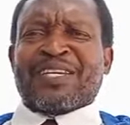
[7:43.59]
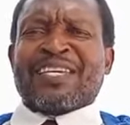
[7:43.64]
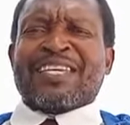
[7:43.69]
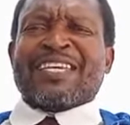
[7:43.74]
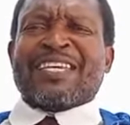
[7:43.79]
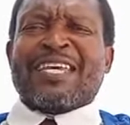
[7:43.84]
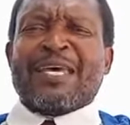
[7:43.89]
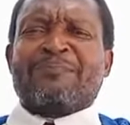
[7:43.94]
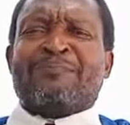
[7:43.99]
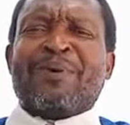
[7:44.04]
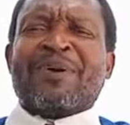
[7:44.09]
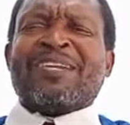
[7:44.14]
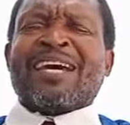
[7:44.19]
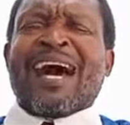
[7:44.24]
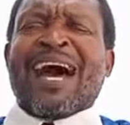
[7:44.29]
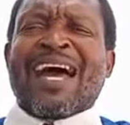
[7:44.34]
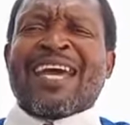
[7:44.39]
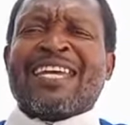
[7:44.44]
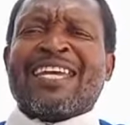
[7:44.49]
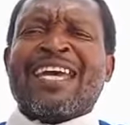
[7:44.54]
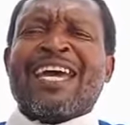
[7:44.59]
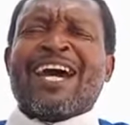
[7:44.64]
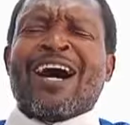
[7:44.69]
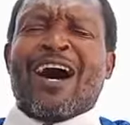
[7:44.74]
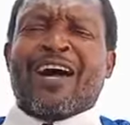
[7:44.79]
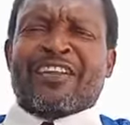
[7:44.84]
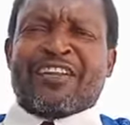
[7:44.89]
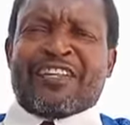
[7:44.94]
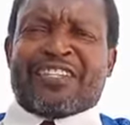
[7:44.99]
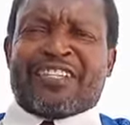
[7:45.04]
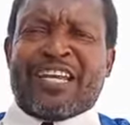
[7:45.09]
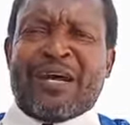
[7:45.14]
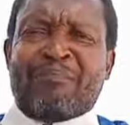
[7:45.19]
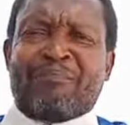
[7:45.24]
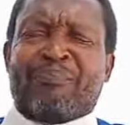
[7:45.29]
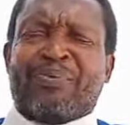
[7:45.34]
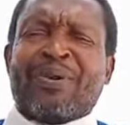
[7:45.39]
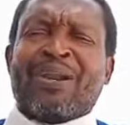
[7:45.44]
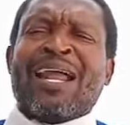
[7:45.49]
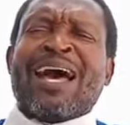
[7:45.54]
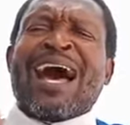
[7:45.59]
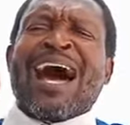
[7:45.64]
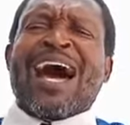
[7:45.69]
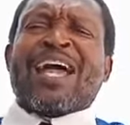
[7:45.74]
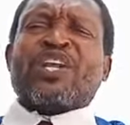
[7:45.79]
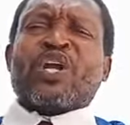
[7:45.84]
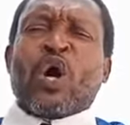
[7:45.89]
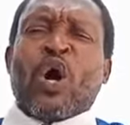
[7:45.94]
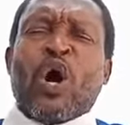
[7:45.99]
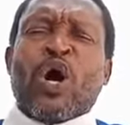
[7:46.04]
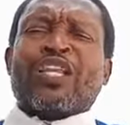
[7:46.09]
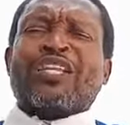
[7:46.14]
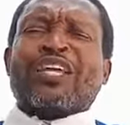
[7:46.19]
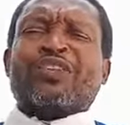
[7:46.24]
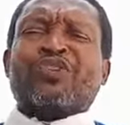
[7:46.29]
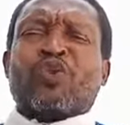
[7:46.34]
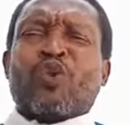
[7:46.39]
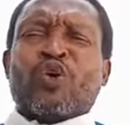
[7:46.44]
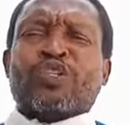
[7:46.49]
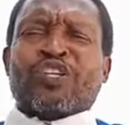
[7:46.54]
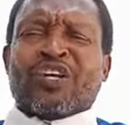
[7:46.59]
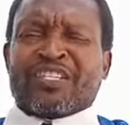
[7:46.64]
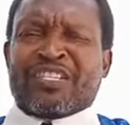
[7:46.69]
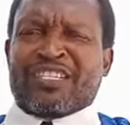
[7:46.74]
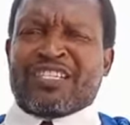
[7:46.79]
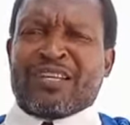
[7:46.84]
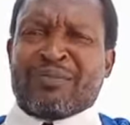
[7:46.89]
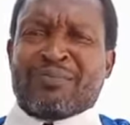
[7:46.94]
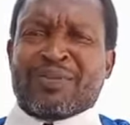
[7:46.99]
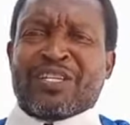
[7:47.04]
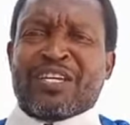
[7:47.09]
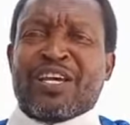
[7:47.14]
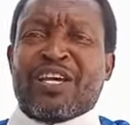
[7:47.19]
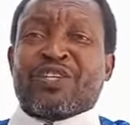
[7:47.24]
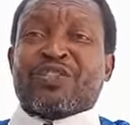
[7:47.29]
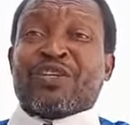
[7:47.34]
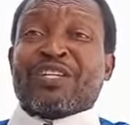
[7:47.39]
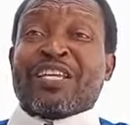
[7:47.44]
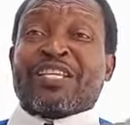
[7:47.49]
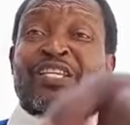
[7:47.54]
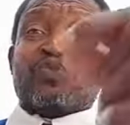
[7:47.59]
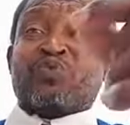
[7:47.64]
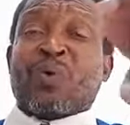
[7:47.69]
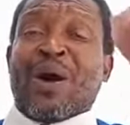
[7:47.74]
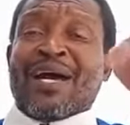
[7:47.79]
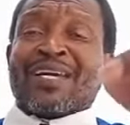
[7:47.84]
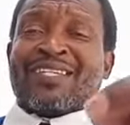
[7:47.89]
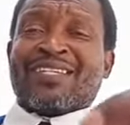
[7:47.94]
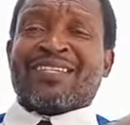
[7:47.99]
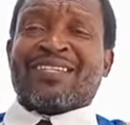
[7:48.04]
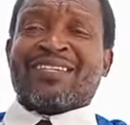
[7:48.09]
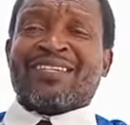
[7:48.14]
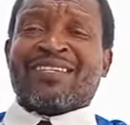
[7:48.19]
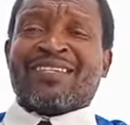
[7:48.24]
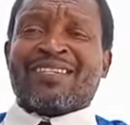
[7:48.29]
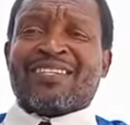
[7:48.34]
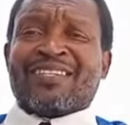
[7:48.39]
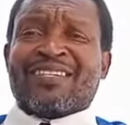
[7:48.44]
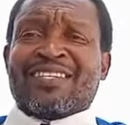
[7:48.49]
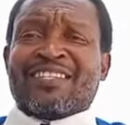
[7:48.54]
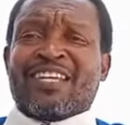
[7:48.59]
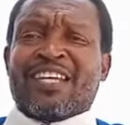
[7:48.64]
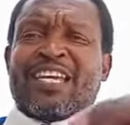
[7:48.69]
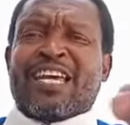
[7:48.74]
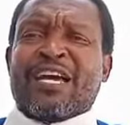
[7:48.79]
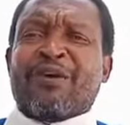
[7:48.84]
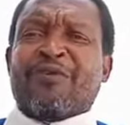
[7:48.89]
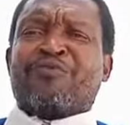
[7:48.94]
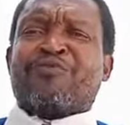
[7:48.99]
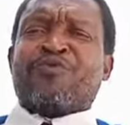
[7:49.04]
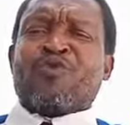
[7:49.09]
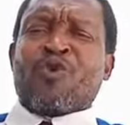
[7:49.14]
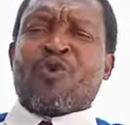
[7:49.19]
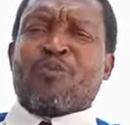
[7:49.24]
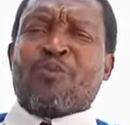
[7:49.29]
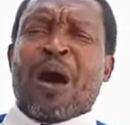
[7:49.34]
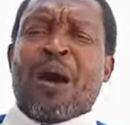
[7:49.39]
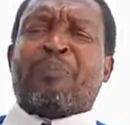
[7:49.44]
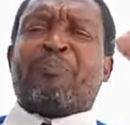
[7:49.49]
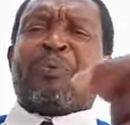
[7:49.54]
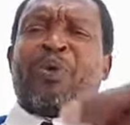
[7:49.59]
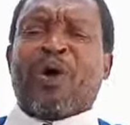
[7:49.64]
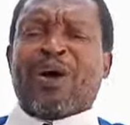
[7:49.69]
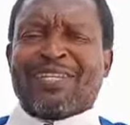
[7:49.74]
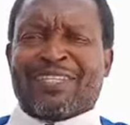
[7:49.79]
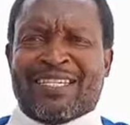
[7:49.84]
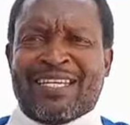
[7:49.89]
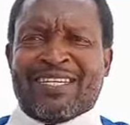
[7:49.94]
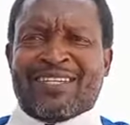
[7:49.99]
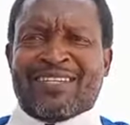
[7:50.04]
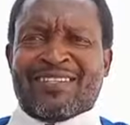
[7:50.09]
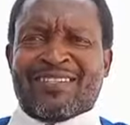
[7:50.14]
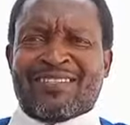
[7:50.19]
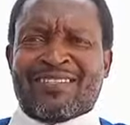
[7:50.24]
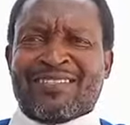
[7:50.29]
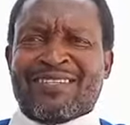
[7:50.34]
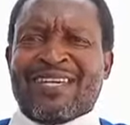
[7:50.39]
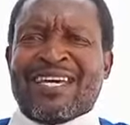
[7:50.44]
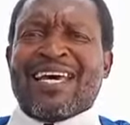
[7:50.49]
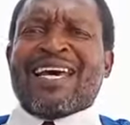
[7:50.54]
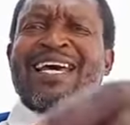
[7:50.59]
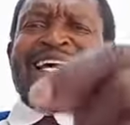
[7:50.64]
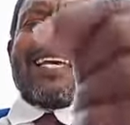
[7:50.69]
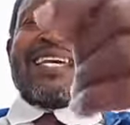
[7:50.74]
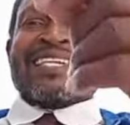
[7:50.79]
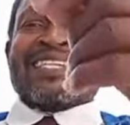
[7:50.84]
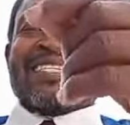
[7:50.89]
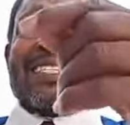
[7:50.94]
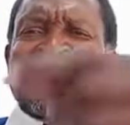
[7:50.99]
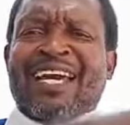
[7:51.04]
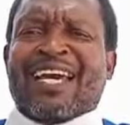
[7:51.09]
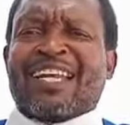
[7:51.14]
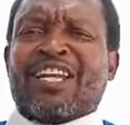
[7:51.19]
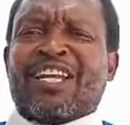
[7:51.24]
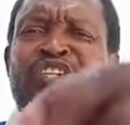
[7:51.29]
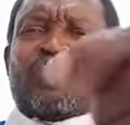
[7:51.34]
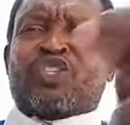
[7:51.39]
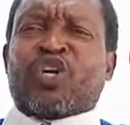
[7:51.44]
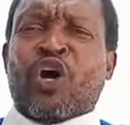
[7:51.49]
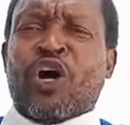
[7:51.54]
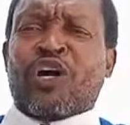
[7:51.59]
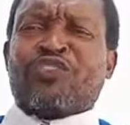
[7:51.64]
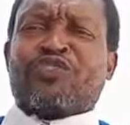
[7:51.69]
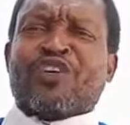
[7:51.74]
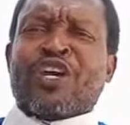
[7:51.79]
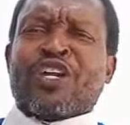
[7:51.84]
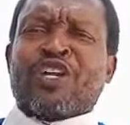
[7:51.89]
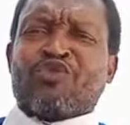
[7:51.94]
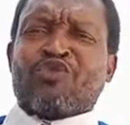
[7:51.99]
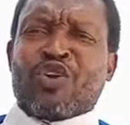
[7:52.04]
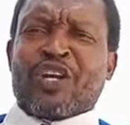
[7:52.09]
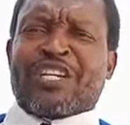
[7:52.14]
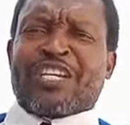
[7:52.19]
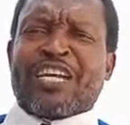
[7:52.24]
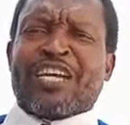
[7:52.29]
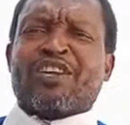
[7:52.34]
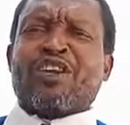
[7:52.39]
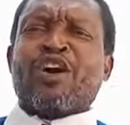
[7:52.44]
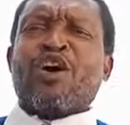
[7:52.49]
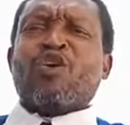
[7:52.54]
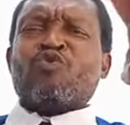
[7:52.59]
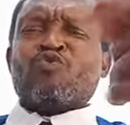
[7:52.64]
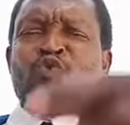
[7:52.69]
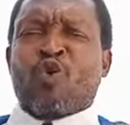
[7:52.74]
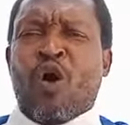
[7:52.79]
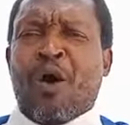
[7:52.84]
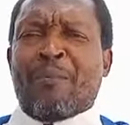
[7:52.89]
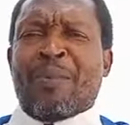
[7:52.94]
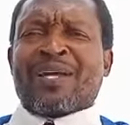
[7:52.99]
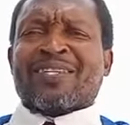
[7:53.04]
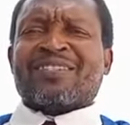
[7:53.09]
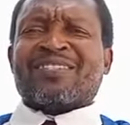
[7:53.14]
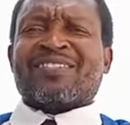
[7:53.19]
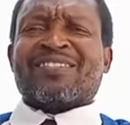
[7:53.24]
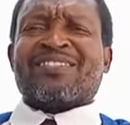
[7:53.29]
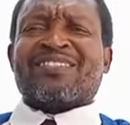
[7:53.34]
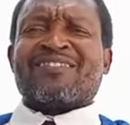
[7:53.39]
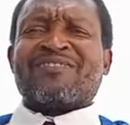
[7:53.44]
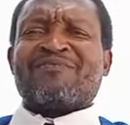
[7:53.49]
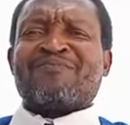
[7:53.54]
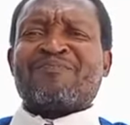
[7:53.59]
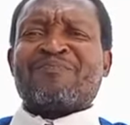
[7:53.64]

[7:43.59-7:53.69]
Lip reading: keep an eye on the temple and all that goes on in the temple. So this is why the king of Rome appointed second and third generation Romans